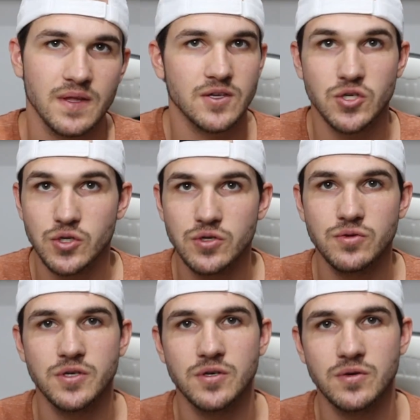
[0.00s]
you do
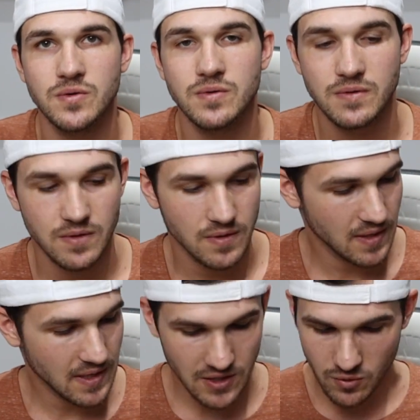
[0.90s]
you.
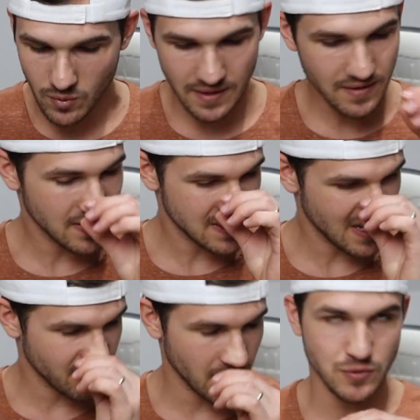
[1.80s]
You want to get these
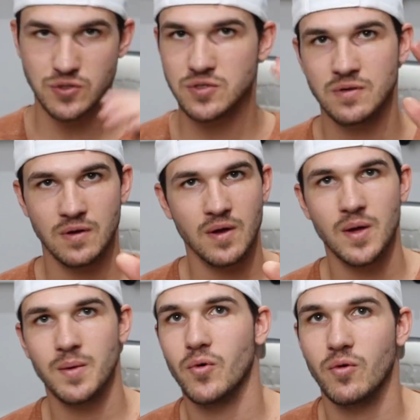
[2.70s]
headphones,
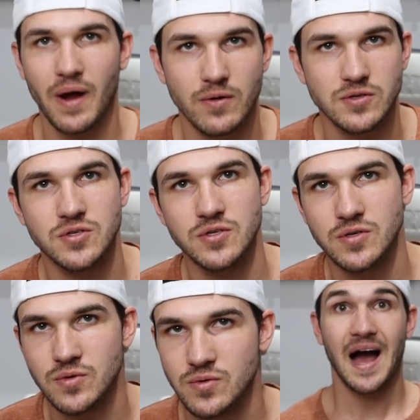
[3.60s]
more power to
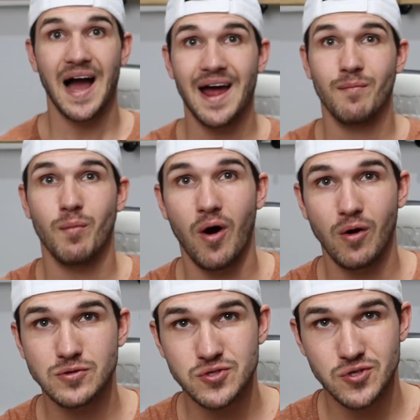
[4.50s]
you. I'd
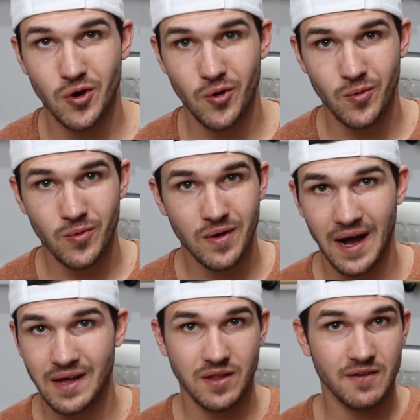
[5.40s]

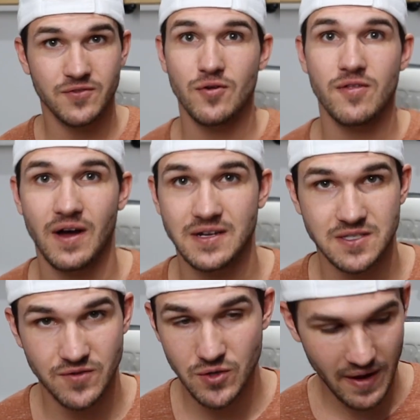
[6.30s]
love your thoughts.
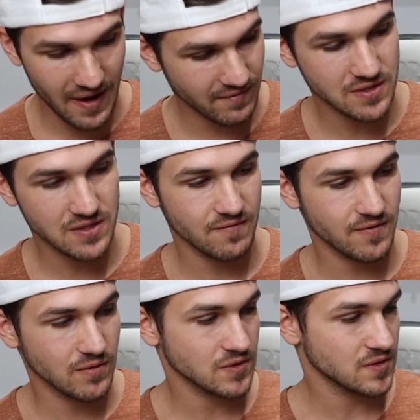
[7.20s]
If you have these
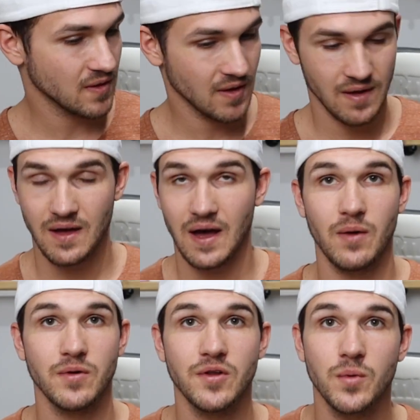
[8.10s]
headphones, I
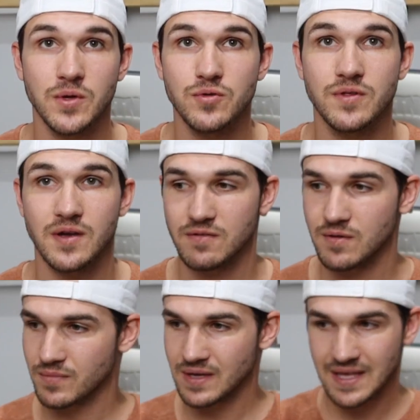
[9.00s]
want to know what you think of
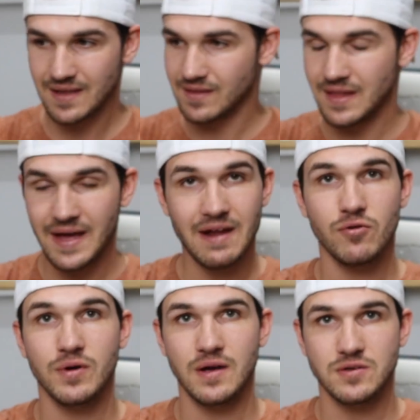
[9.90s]
them. Let
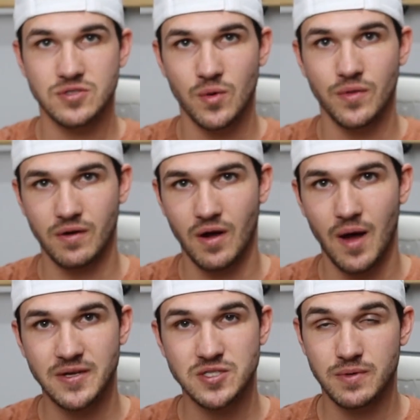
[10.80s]
everyone else know in the
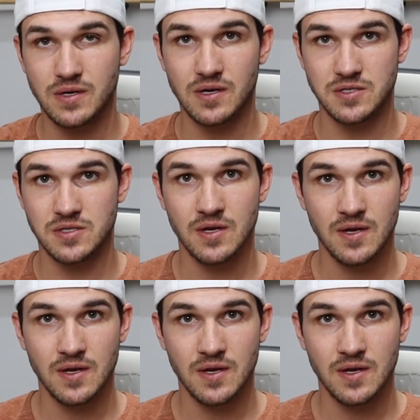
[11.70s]
comments, because